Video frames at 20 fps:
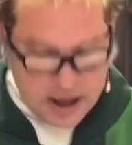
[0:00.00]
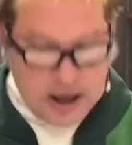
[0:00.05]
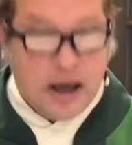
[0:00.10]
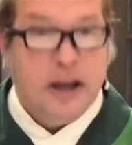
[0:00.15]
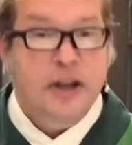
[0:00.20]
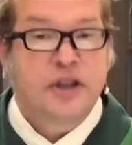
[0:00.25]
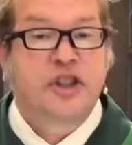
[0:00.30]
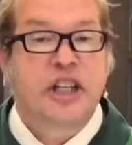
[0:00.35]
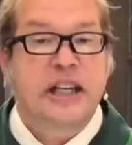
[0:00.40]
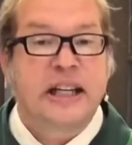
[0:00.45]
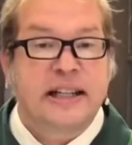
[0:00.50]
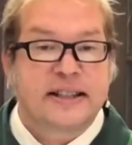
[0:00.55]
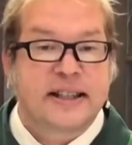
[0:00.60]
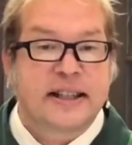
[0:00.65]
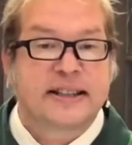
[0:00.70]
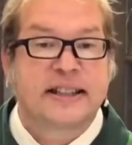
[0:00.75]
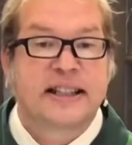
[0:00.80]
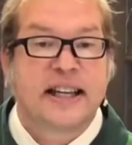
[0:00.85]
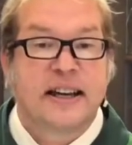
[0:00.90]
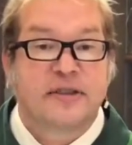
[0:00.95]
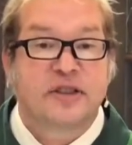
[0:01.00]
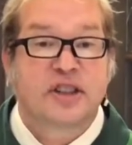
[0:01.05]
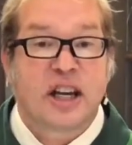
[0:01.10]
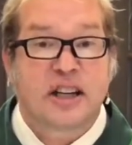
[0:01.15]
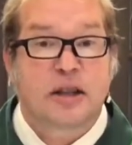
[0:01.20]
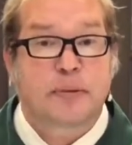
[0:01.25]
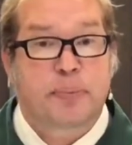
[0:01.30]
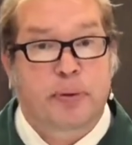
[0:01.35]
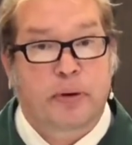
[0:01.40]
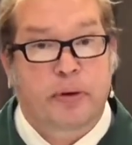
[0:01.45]
Jesus gives us
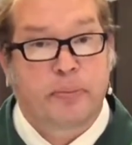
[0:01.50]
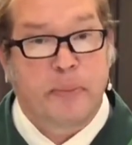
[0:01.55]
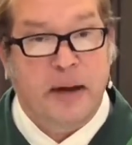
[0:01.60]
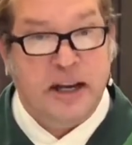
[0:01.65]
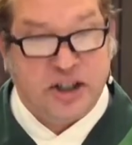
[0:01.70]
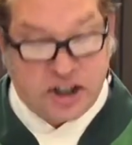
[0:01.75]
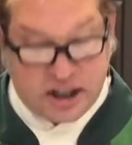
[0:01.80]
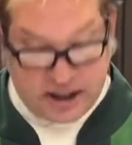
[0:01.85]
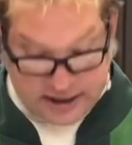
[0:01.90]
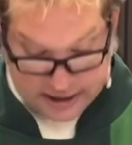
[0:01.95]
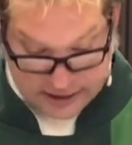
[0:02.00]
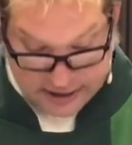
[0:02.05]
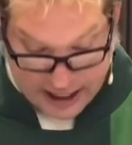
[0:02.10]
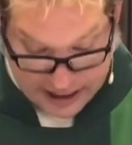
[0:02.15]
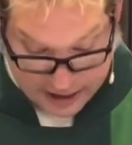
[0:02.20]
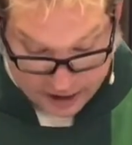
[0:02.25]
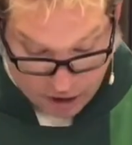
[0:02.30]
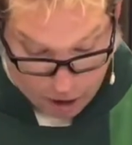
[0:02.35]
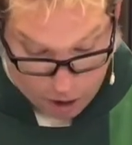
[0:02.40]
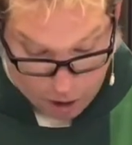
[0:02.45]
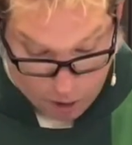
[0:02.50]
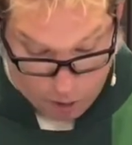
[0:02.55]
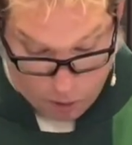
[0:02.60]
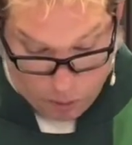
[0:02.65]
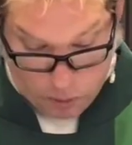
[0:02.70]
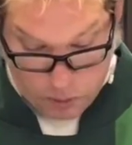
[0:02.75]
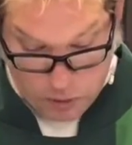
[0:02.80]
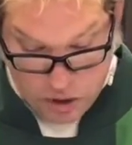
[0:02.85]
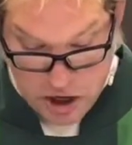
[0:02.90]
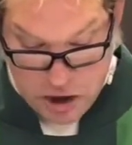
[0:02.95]
permission to let go.
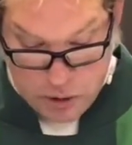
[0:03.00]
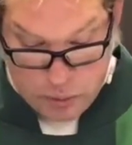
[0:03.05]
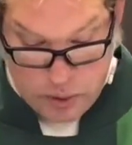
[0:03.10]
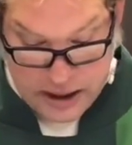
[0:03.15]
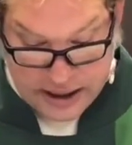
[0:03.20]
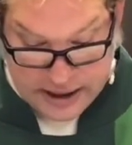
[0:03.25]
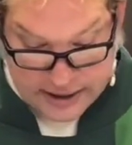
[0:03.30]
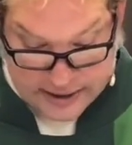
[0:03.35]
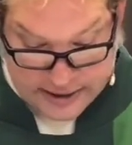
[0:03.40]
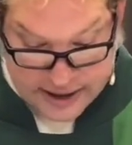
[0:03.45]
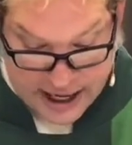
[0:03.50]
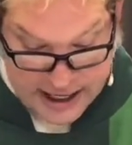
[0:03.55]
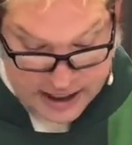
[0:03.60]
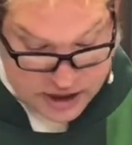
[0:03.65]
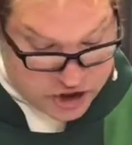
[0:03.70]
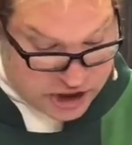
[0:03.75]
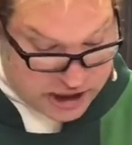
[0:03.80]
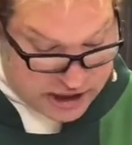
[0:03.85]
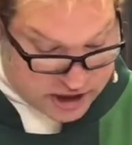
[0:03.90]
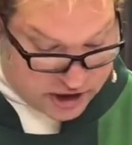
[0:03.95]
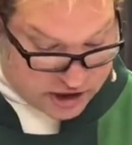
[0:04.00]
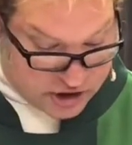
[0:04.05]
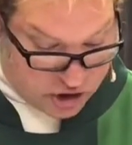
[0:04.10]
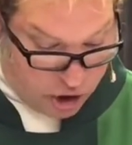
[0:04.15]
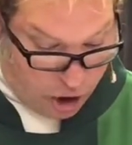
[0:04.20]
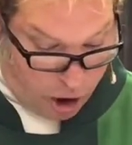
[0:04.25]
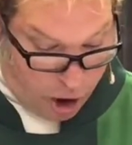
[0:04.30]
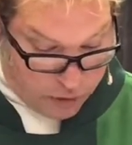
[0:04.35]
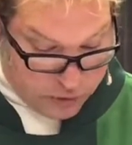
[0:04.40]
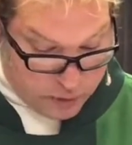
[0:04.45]
We can take Jesus'
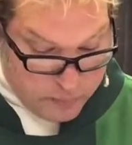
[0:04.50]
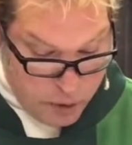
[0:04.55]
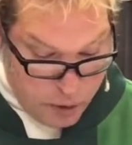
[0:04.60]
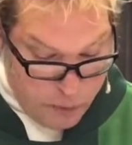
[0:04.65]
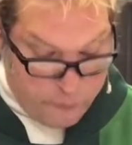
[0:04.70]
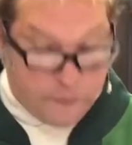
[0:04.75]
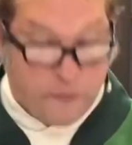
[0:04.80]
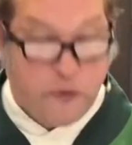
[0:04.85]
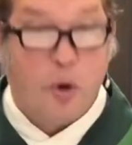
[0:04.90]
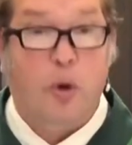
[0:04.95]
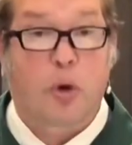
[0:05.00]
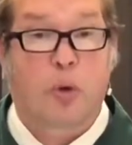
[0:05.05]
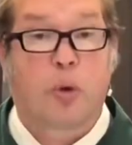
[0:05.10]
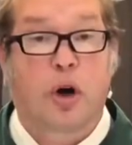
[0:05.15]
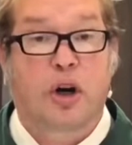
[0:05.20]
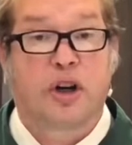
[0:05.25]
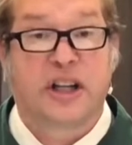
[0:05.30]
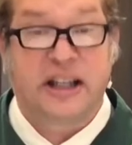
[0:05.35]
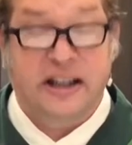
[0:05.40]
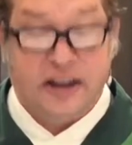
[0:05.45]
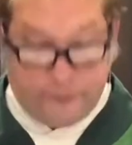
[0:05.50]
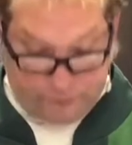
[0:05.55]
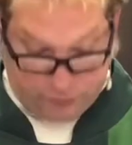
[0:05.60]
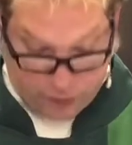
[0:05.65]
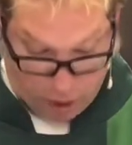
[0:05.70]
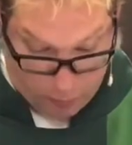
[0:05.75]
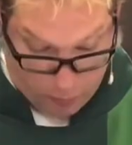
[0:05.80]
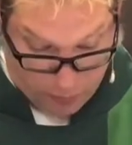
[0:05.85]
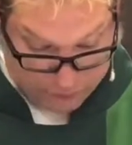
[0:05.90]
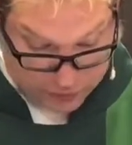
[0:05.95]
call to move forward in the
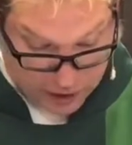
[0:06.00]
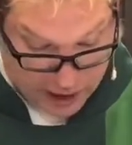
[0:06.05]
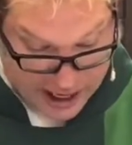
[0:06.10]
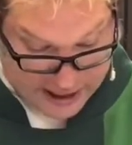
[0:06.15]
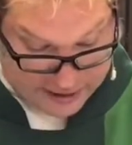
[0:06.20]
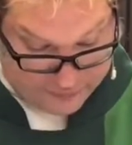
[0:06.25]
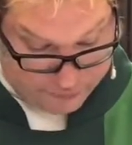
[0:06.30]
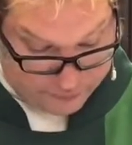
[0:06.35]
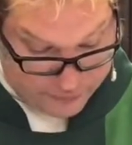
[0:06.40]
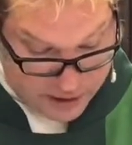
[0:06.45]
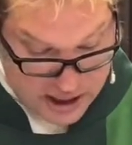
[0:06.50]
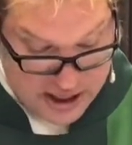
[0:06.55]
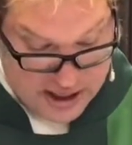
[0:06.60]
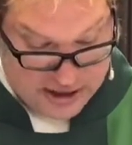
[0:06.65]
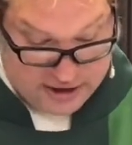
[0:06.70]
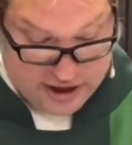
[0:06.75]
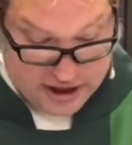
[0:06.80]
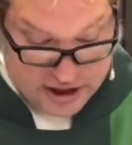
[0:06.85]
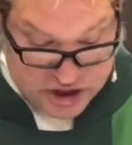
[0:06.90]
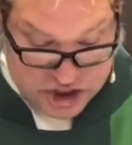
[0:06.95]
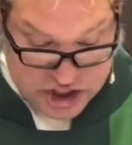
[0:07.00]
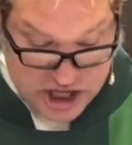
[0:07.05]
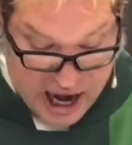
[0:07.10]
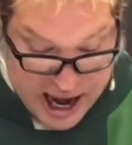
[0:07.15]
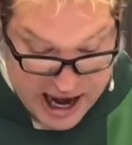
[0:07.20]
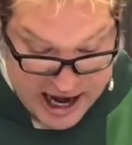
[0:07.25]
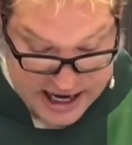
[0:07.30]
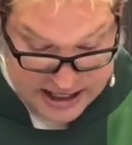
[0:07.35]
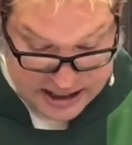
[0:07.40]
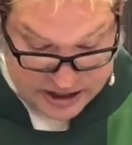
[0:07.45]
flow of life, to
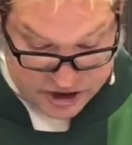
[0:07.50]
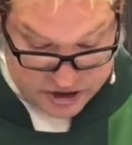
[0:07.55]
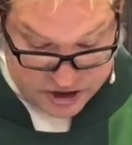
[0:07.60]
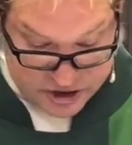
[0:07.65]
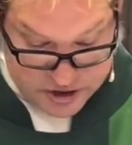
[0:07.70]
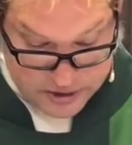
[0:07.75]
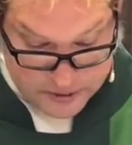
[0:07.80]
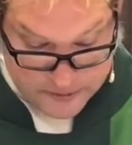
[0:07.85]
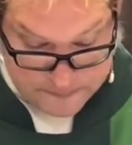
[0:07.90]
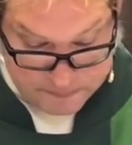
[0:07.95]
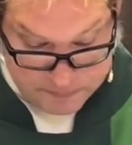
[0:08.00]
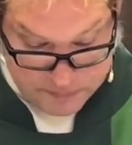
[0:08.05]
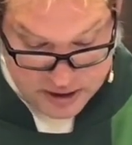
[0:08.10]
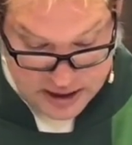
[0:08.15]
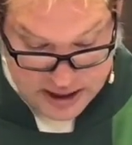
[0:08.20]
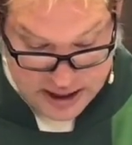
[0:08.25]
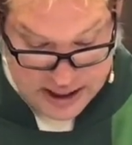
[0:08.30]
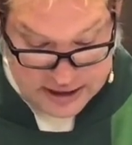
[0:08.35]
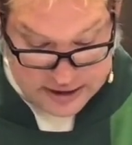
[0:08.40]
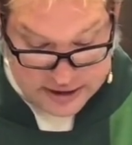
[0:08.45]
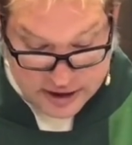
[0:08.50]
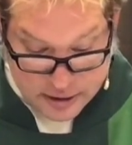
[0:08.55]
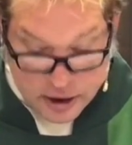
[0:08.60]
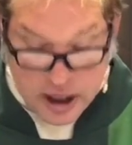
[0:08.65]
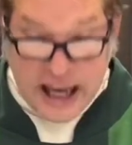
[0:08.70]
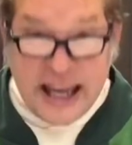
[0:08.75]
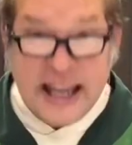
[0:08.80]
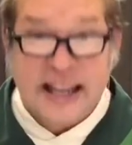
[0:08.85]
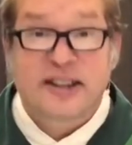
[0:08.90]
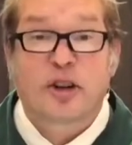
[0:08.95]
change, to
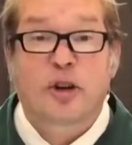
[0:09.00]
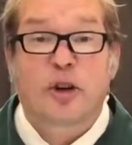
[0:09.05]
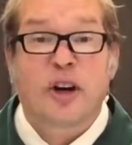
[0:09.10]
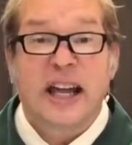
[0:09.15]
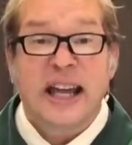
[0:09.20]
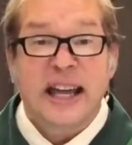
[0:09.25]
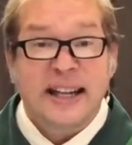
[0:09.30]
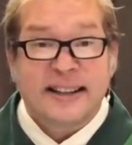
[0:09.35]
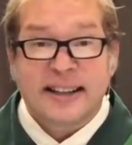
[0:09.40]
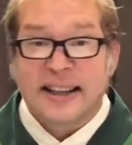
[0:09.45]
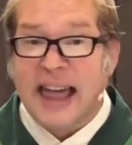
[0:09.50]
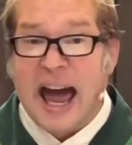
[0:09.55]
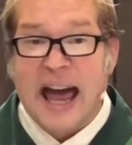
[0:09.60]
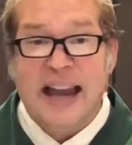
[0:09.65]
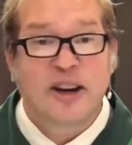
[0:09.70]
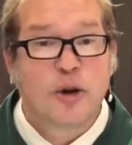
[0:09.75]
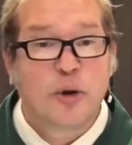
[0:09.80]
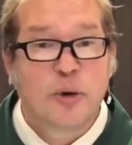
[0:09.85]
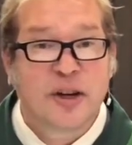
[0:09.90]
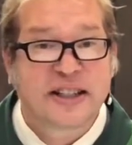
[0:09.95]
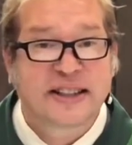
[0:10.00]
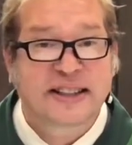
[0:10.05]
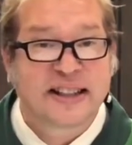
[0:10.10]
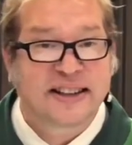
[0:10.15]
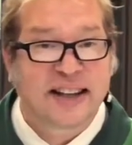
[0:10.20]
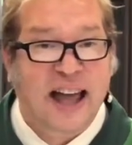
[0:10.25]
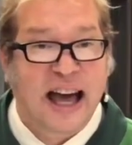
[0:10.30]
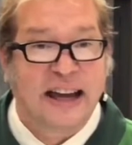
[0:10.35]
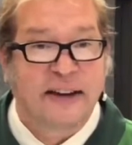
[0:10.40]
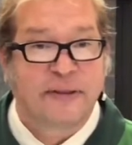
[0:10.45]
enter into that newness of
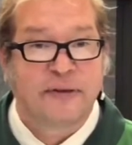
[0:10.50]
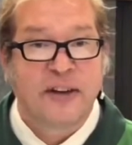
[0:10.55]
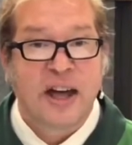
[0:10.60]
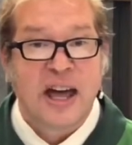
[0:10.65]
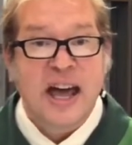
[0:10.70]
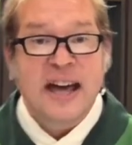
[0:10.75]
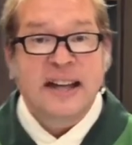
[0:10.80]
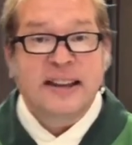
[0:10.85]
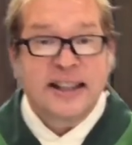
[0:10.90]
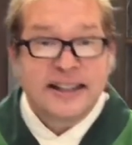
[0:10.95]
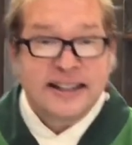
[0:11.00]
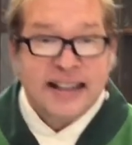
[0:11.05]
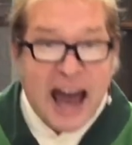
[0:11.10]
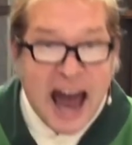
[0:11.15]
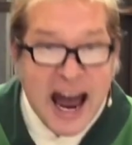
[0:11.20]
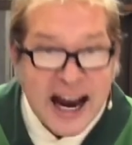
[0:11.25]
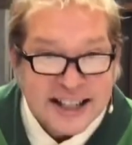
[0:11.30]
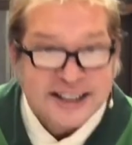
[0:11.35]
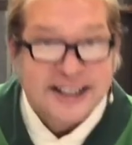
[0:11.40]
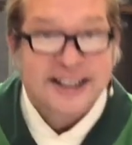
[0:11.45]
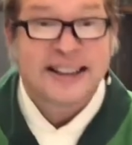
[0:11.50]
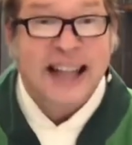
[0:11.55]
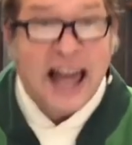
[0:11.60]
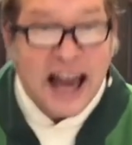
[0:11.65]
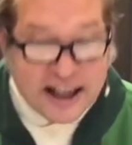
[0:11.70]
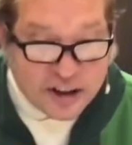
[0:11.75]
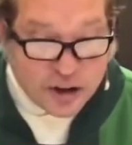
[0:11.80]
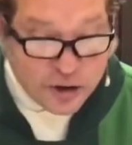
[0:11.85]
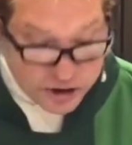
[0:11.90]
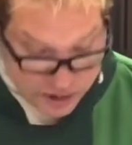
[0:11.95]
life. The tax
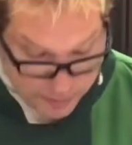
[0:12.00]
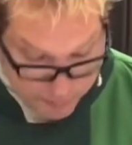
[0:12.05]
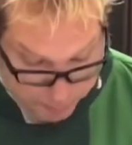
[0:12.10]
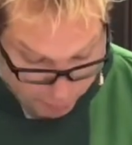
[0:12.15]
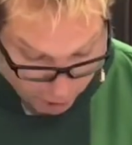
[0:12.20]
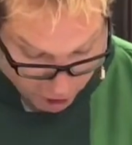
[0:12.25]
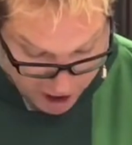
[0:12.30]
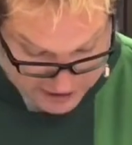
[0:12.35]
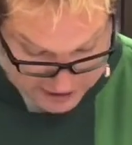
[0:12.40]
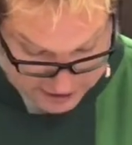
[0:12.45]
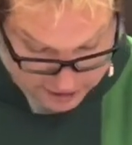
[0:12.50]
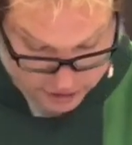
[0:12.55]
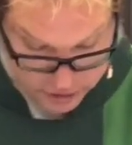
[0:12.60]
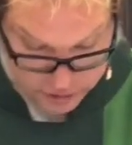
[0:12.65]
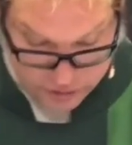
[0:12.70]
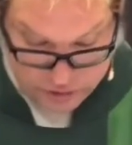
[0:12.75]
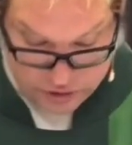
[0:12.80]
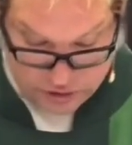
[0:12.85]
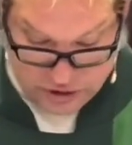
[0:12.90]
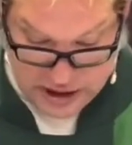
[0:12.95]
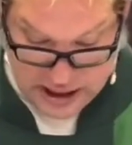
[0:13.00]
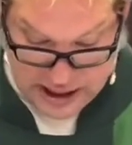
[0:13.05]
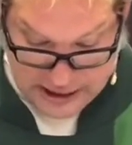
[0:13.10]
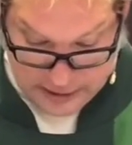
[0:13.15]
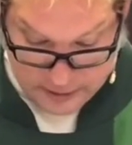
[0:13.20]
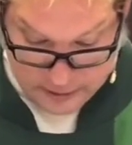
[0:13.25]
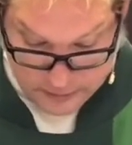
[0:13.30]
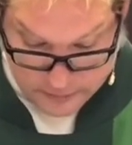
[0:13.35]
collectors and prostitutes did.